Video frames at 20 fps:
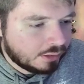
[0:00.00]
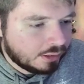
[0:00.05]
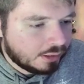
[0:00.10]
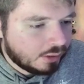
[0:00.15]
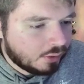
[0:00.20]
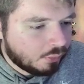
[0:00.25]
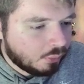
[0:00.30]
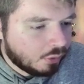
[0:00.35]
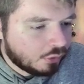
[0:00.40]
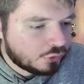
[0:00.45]

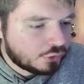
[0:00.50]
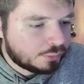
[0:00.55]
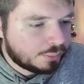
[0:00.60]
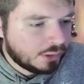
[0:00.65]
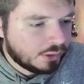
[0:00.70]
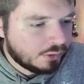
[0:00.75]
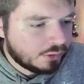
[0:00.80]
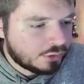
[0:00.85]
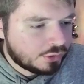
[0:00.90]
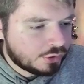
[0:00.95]
Well,
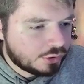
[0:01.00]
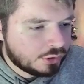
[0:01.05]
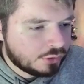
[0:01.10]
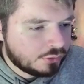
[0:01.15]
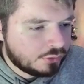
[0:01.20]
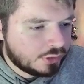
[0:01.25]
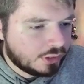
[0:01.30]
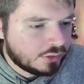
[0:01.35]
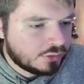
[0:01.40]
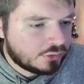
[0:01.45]
Spirit
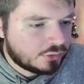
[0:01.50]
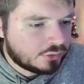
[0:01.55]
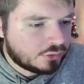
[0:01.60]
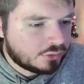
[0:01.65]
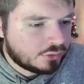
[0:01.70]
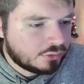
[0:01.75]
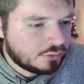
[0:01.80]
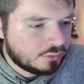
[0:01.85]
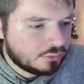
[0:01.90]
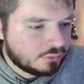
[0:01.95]
Shield does
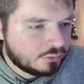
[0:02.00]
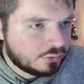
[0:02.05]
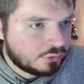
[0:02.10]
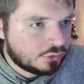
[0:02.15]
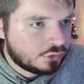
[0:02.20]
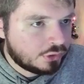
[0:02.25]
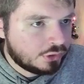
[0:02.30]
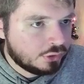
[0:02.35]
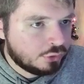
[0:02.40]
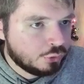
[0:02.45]

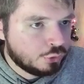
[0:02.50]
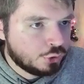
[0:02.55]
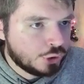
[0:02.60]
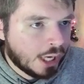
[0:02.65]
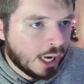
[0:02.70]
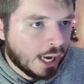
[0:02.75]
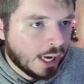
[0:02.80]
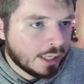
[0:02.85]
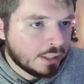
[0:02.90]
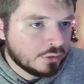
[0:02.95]

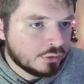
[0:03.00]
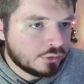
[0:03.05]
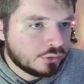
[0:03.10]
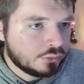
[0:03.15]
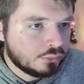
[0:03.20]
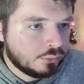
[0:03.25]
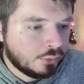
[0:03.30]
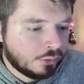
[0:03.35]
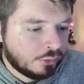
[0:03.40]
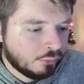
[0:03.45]
synergize
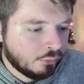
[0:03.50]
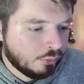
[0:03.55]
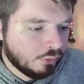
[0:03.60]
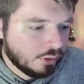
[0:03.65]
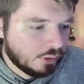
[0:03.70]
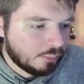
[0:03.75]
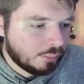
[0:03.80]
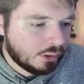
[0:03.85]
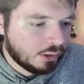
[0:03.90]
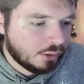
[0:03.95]
with
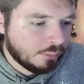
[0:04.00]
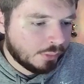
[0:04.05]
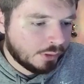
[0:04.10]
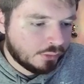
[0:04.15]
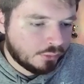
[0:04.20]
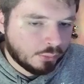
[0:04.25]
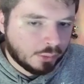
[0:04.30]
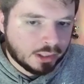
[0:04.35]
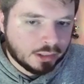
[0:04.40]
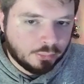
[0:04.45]
Runic Pyramid
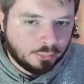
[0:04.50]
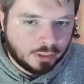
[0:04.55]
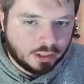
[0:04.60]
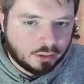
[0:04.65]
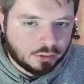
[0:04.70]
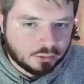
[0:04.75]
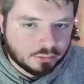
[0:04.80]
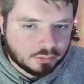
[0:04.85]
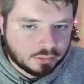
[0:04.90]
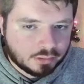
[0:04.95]
quite
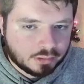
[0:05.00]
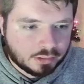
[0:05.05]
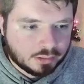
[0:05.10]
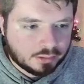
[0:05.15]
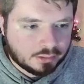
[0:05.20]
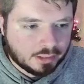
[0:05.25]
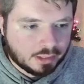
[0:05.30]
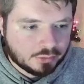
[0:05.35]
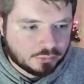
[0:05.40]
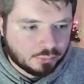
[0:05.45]
well.
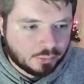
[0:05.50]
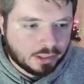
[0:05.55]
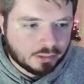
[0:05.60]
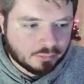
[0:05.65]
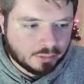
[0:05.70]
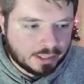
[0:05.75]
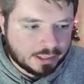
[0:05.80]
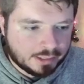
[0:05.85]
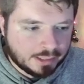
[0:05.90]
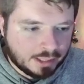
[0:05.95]
That's why
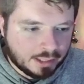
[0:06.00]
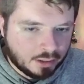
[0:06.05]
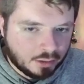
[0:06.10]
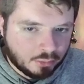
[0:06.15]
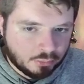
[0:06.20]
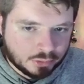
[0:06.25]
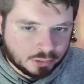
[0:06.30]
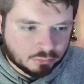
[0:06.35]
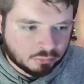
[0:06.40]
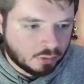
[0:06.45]
right now
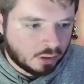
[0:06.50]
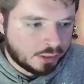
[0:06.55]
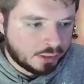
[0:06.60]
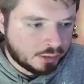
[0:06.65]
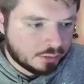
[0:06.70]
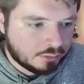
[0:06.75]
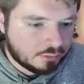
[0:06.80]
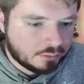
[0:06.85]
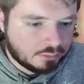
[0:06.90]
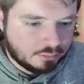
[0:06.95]
we run
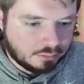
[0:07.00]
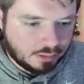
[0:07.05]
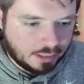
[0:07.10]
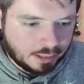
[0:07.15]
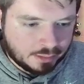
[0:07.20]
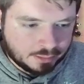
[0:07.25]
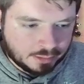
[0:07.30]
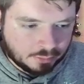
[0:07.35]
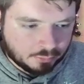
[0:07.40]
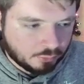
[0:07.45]
it,
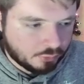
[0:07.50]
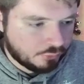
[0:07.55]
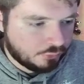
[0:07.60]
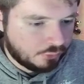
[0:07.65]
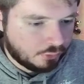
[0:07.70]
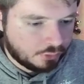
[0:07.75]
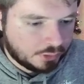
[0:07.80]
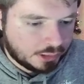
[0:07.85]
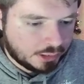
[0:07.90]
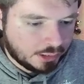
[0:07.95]
and then we're
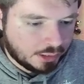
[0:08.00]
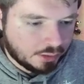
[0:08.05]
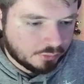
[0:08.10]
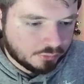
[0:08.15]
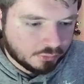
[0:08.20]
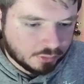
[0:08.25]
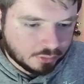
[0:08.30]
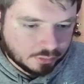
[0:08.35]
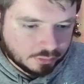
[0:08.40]
fully covered.